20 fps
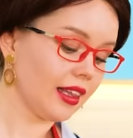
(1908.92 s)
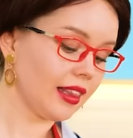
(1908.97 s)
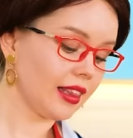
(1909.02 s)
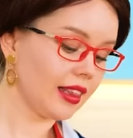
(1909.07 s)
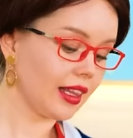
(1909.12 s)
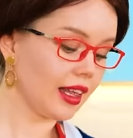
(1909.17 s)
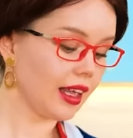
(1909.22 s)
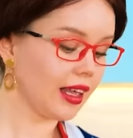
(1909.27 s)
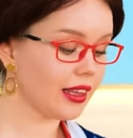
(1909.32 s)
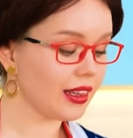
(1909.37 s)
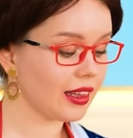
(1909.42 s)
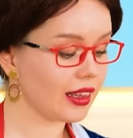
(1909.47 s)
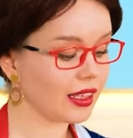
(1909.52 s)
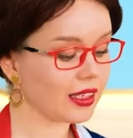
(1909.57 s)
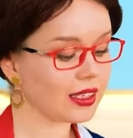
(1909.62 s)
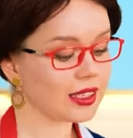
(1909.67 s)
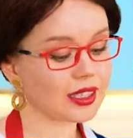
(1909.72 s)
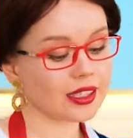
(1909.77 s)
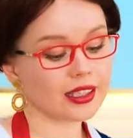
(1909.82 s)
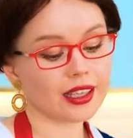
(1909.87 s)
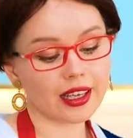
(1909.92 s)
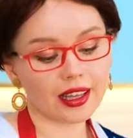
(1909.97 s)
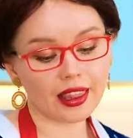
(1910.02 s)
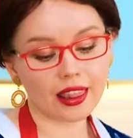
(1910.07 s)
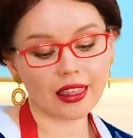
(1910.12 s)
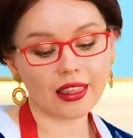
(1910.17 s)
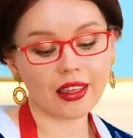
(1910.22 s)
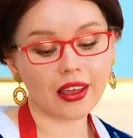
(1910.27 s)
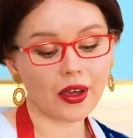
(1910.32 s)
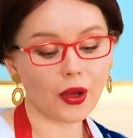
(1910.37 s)
Mmm, it smells
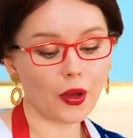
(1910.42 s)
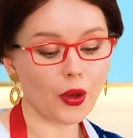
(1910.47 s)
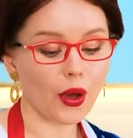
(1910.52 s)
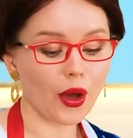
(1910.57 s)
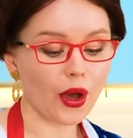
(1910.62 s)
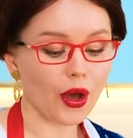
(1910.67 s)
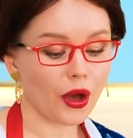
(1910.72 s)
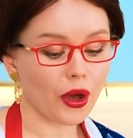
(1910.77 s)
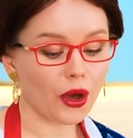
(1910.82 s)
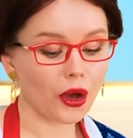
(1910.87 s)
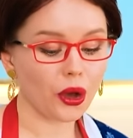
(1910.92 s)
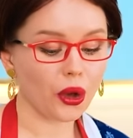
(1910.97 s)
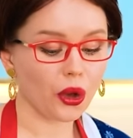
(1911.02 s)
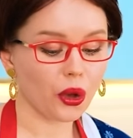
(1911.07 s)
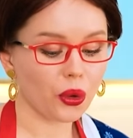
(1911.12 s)
delicious.